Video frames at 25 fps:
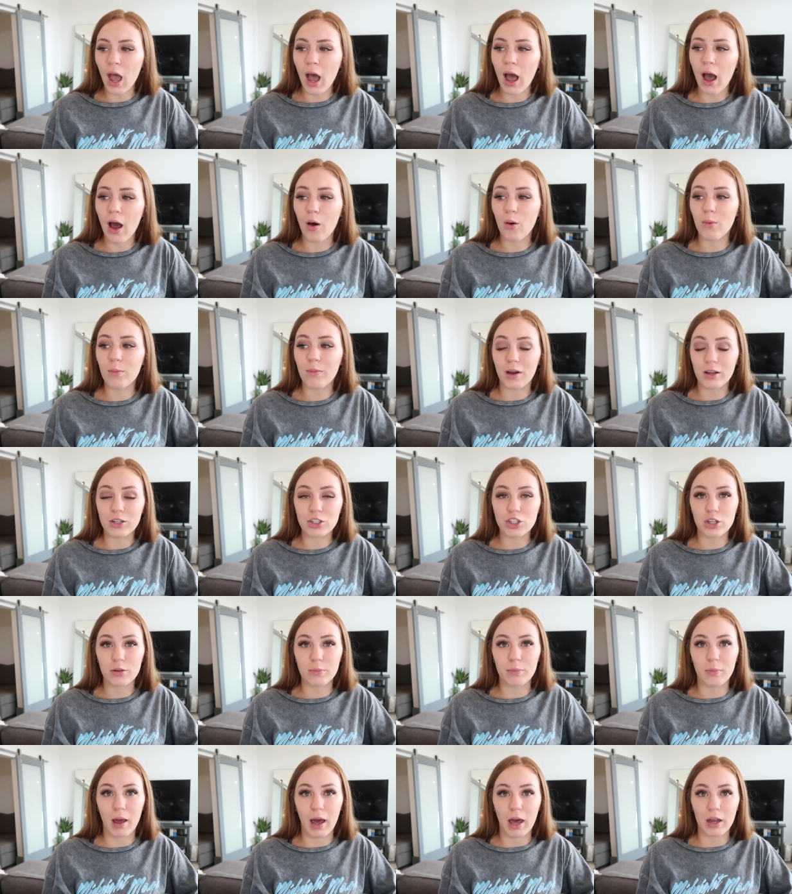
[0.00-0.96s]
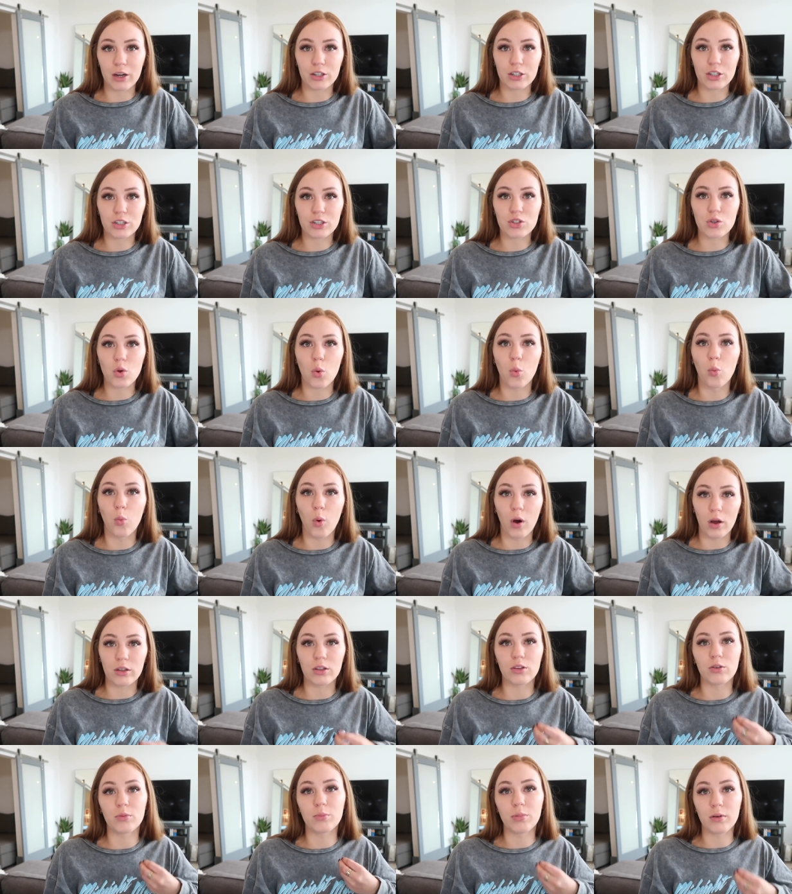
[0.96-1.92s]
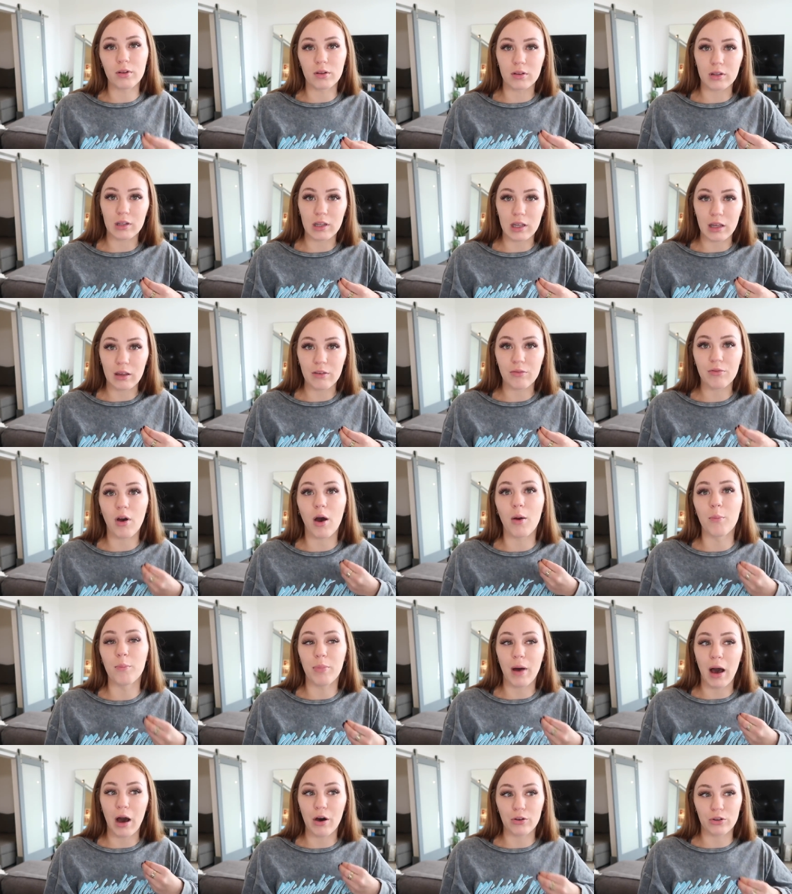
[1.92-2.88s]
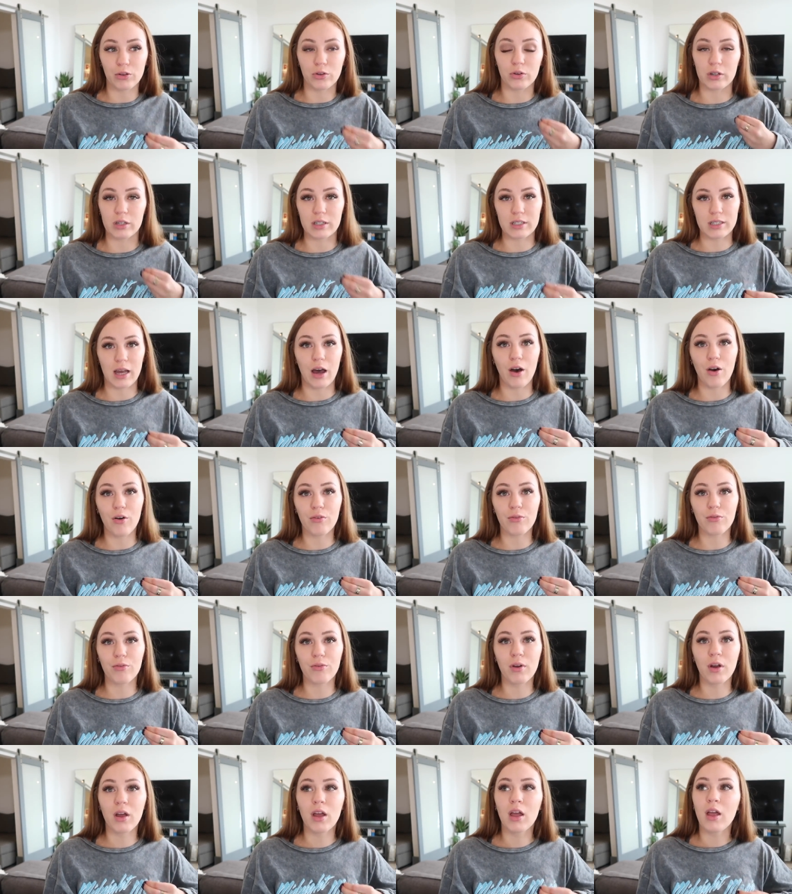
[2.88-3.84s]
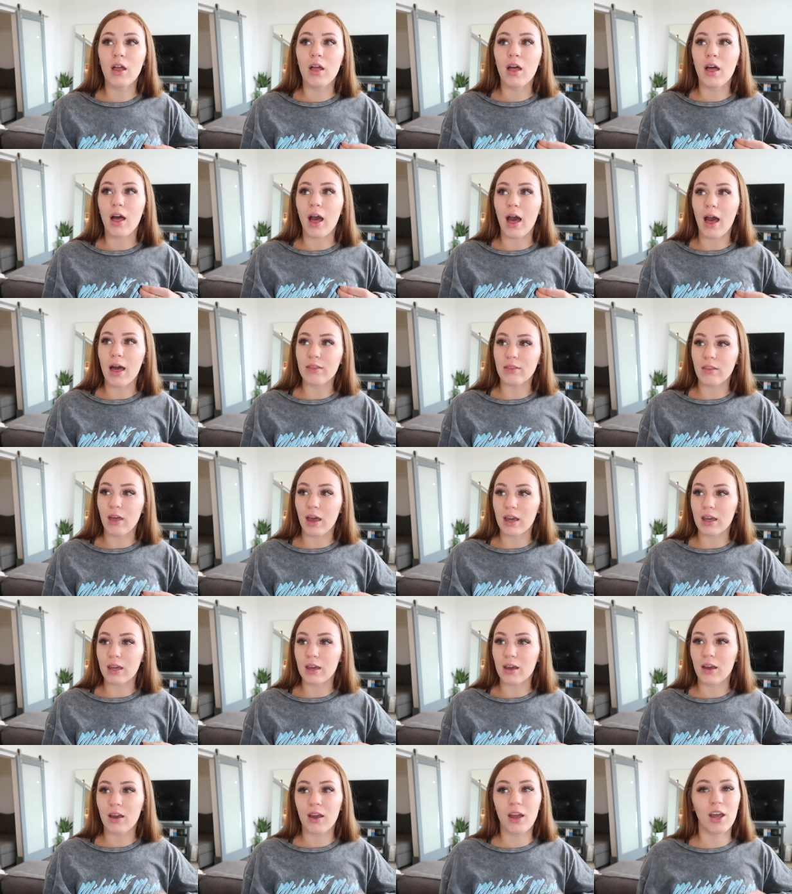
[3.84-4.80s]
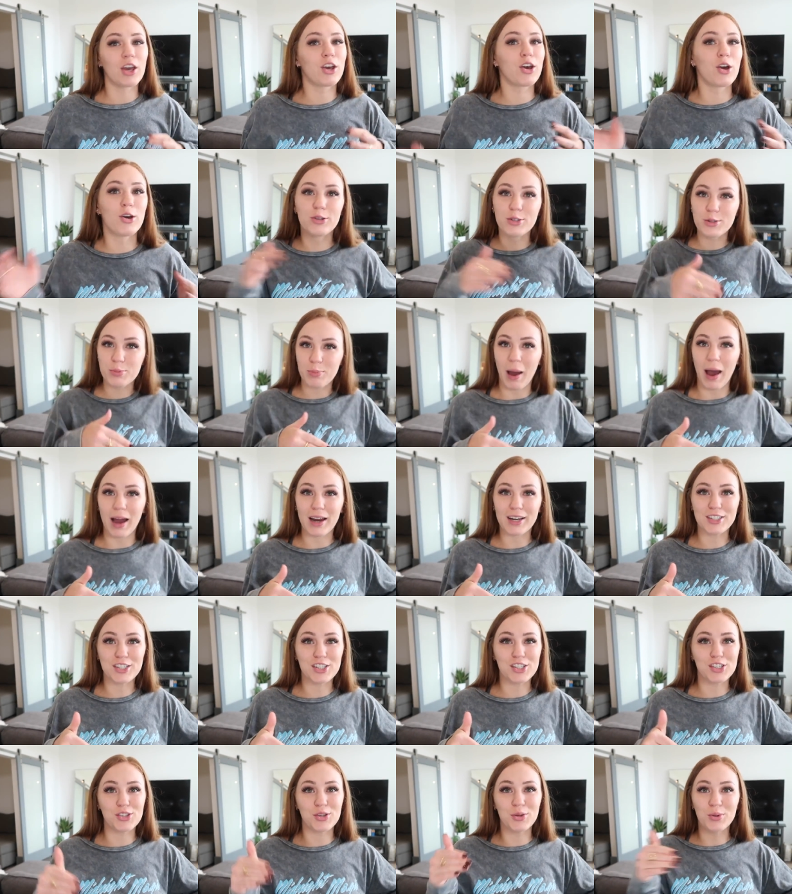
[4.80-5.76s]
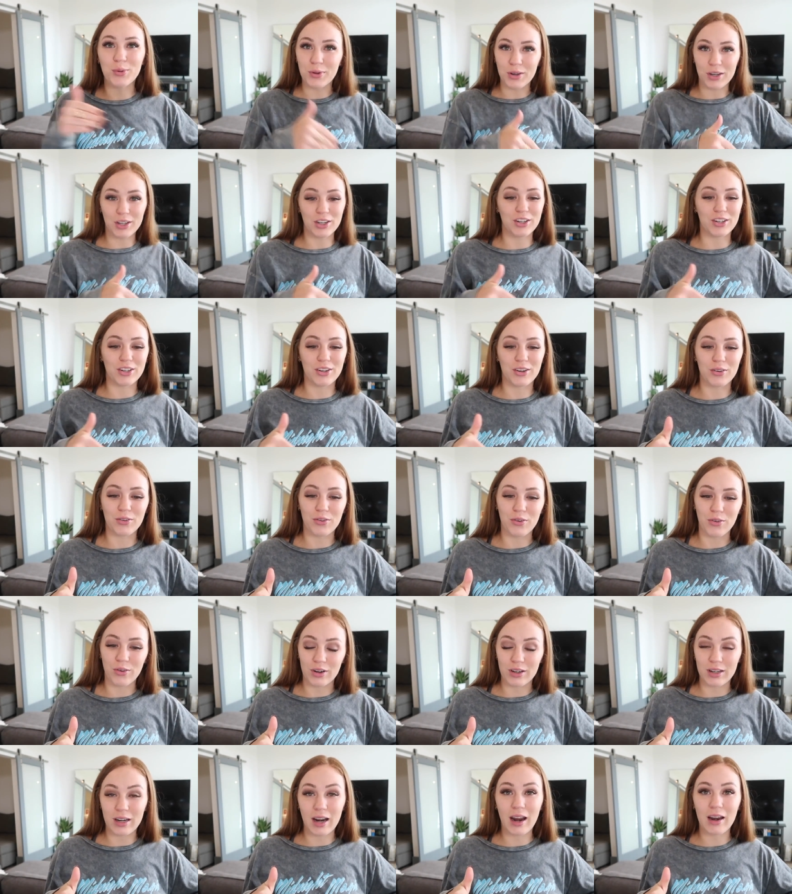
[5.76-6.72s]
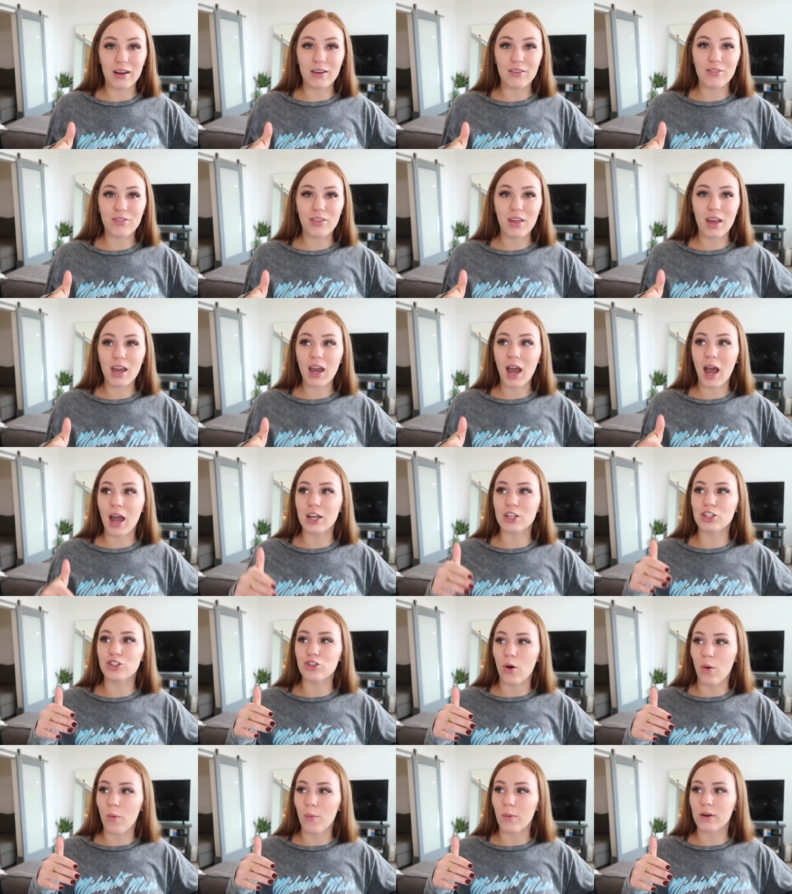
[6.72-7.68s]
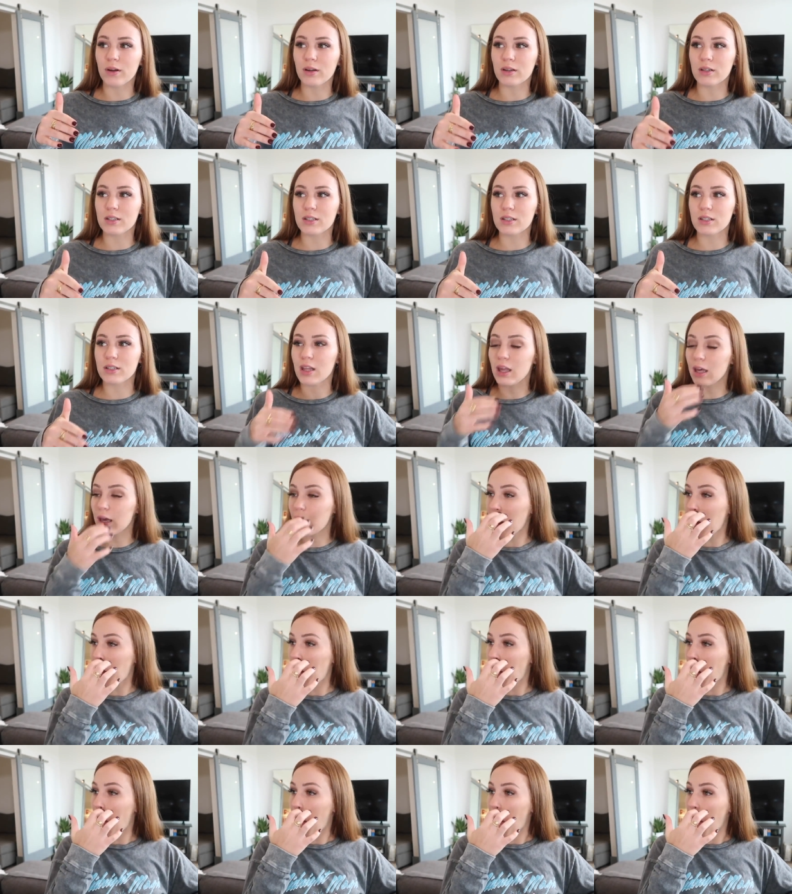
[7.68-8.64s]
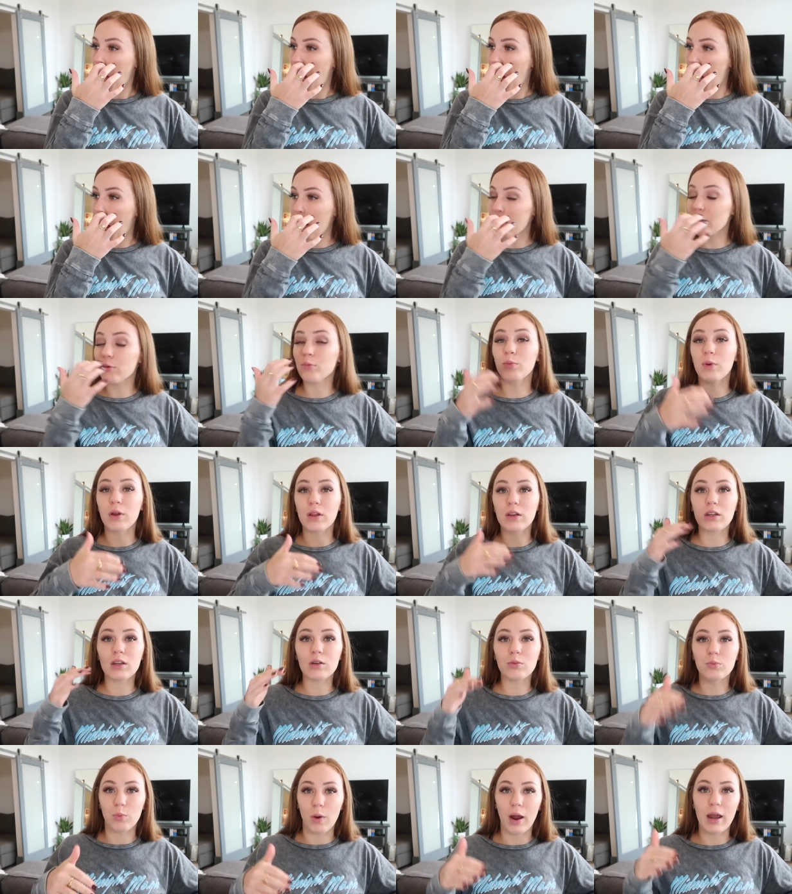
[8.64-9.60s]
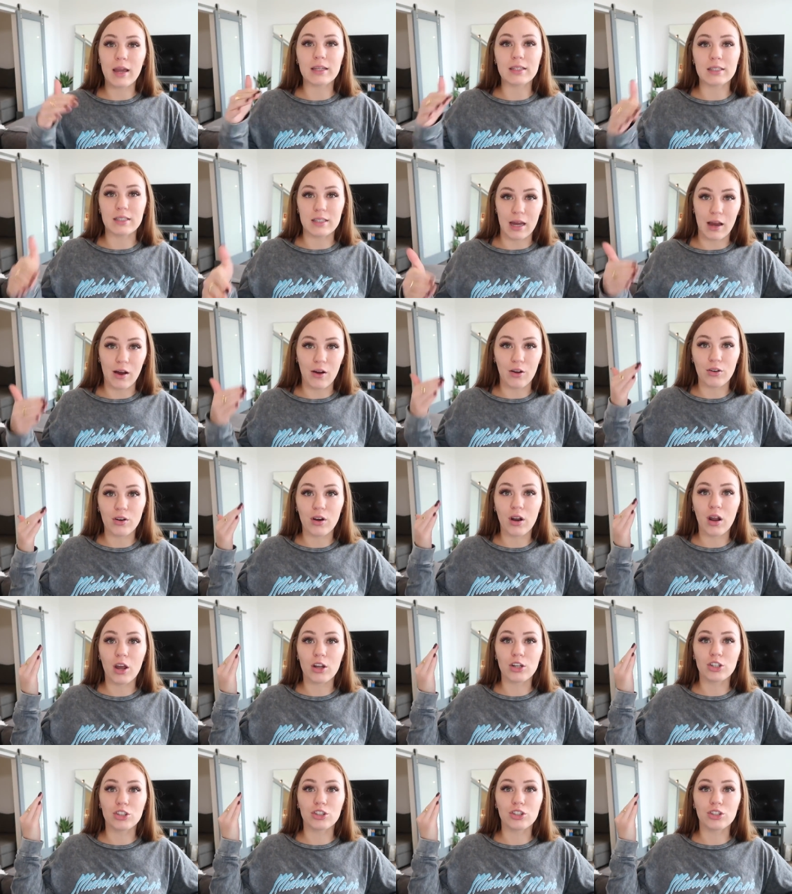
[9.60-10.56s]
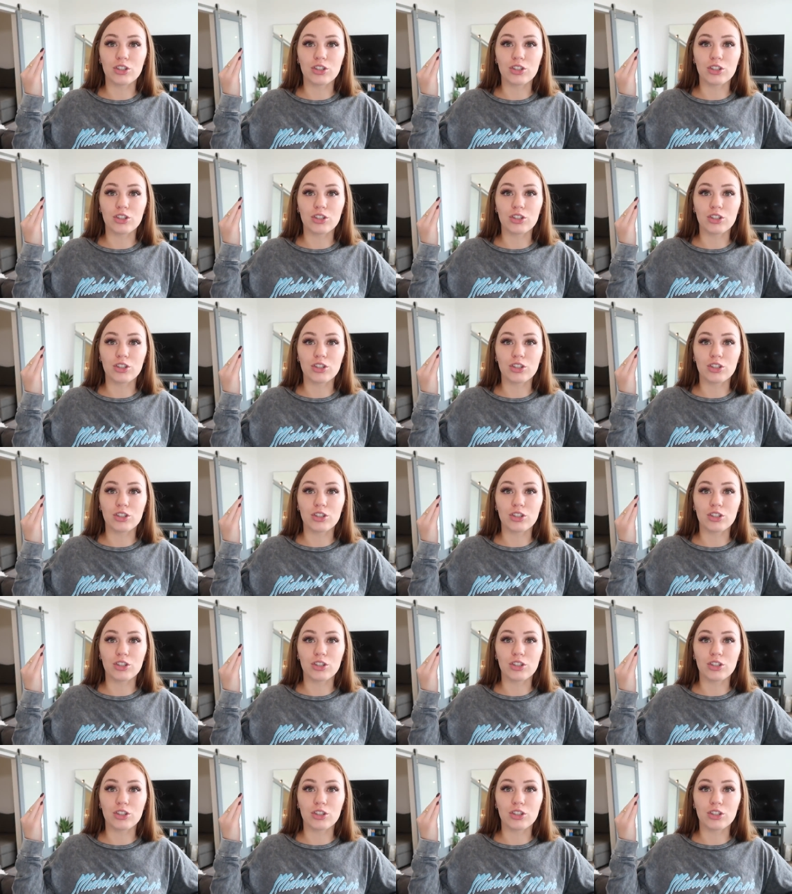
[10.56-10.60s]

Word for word: how much it matters what you believe about yourself. And like, it goes back to tooting your own horn kind of thing. I don't want to, like, I really write down